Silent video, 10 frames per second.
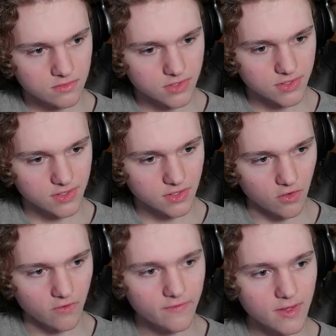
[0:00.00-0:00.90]
This
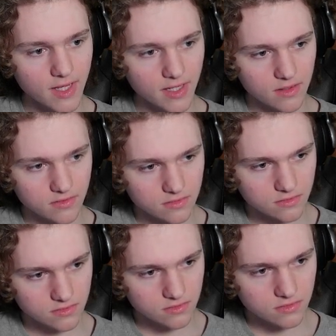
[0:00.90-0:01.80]
overlay.
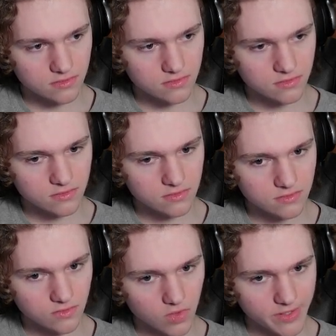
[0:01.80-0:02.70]

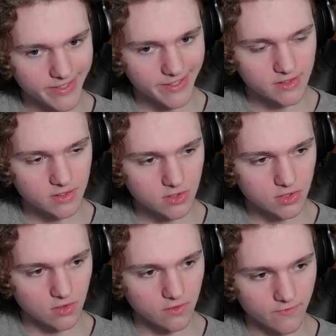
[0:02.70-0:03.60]
What is
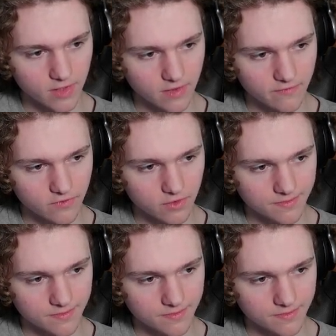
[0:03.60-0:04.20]
overlay for?